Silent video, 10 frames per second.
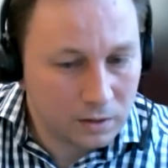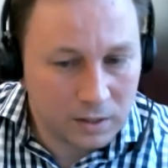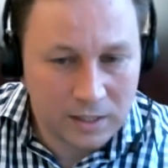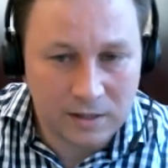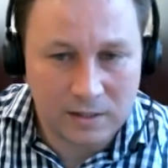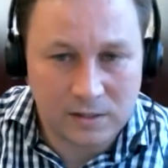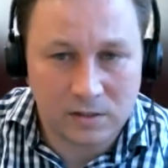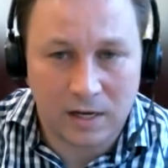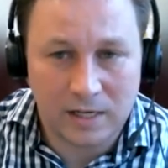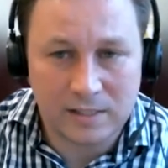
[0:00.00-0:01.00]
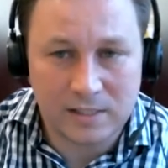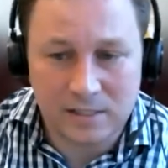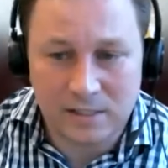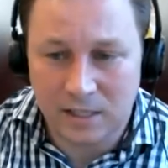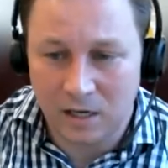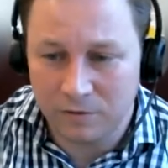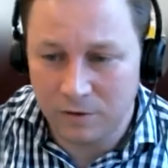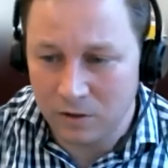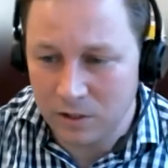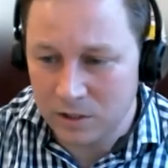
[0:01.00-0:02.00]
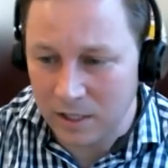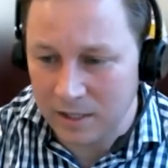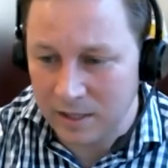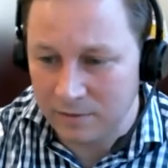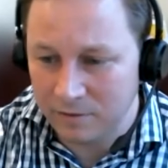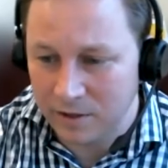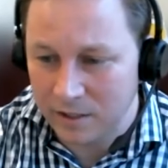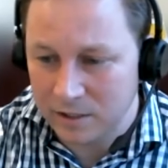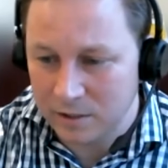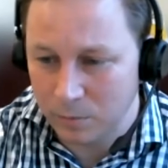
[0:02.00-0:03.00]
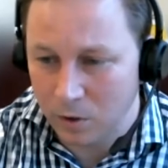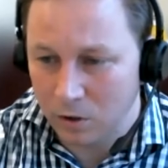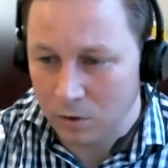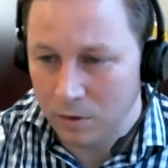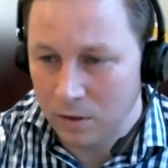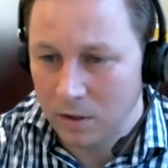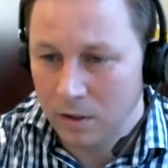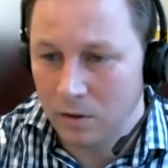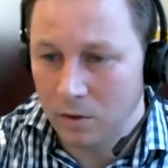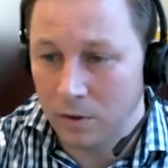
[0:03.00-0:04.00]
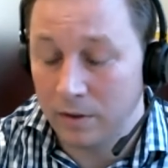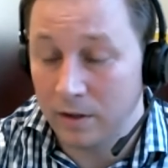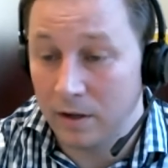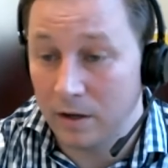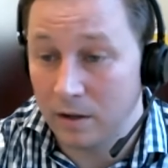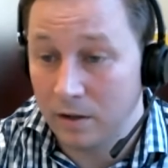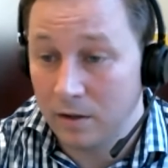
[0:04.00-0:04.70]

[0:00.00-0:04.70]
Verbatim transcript: in the slide itself, it looks like that very small or the